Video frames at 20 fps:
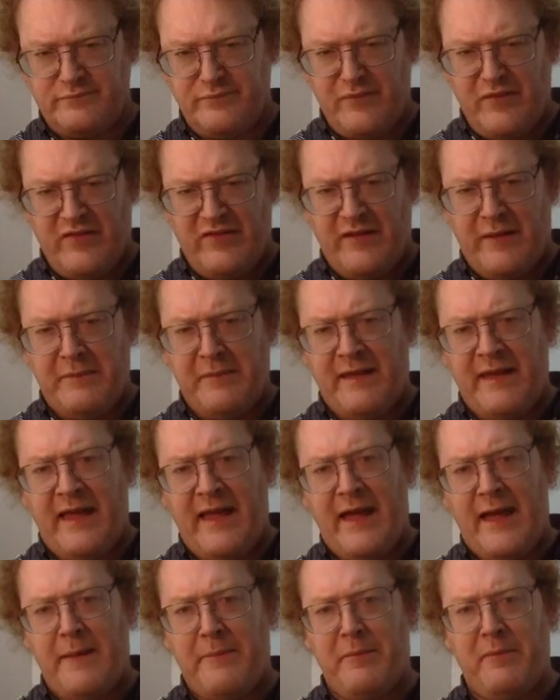something
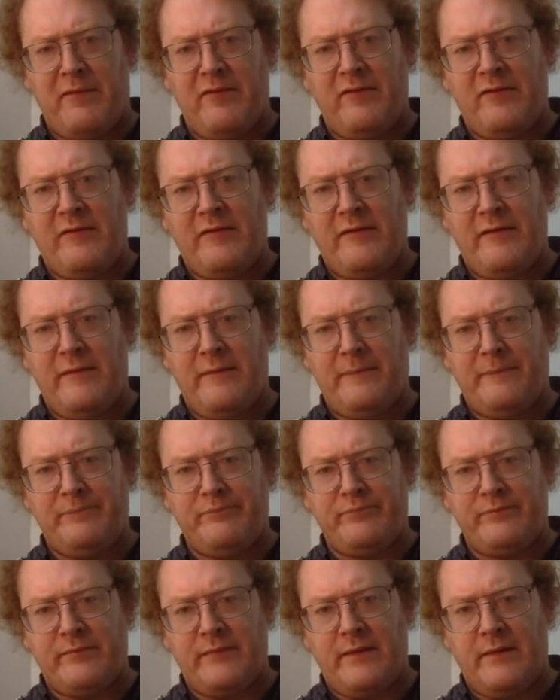happens
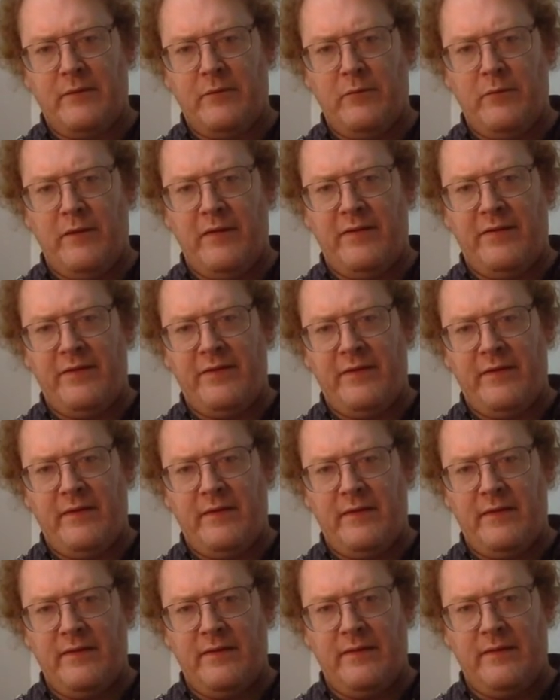with
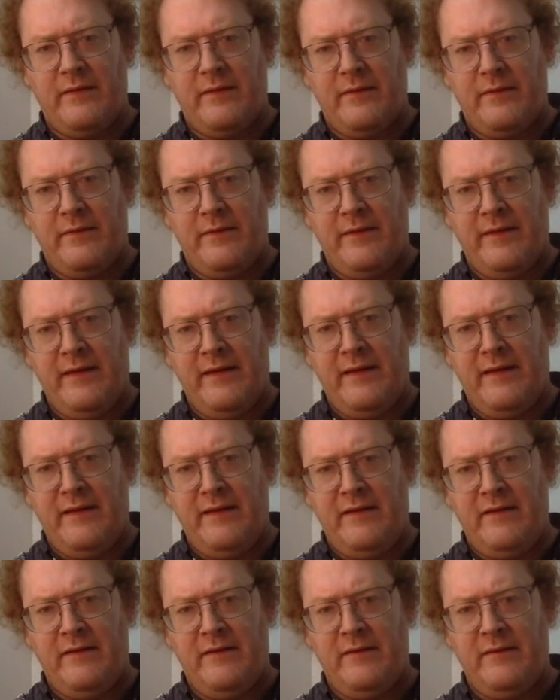
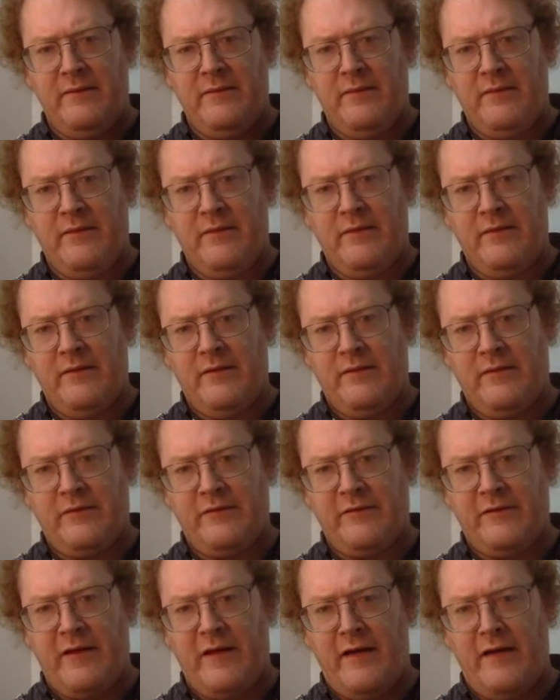the
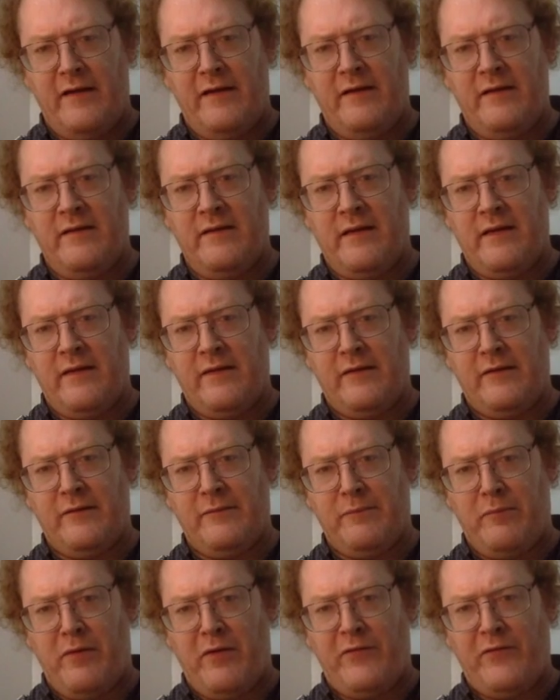son and the
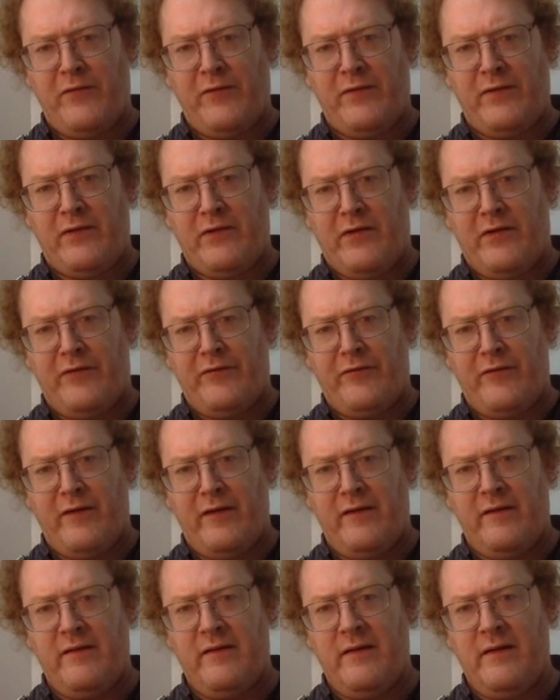boyfriend, the
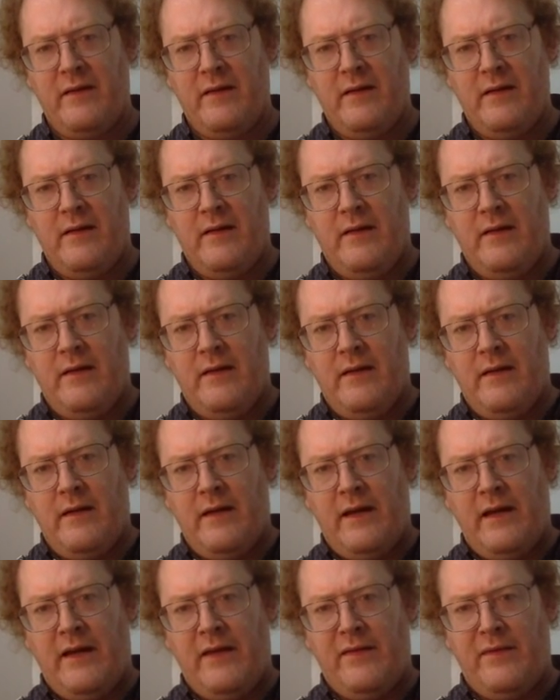girlfriend,
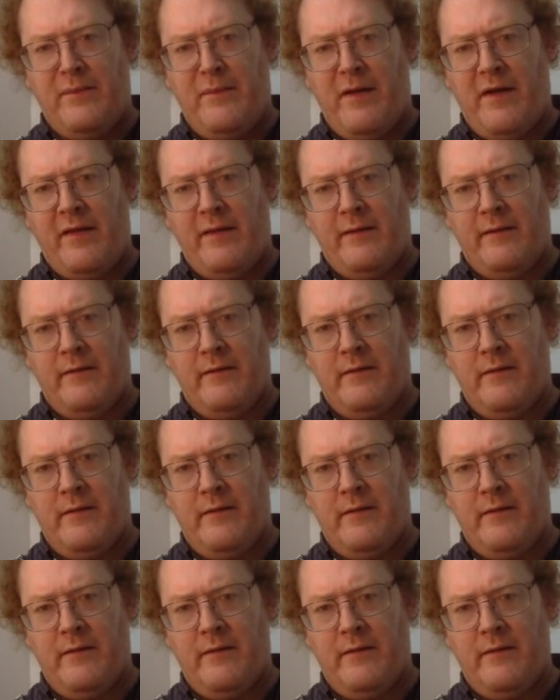and the mother.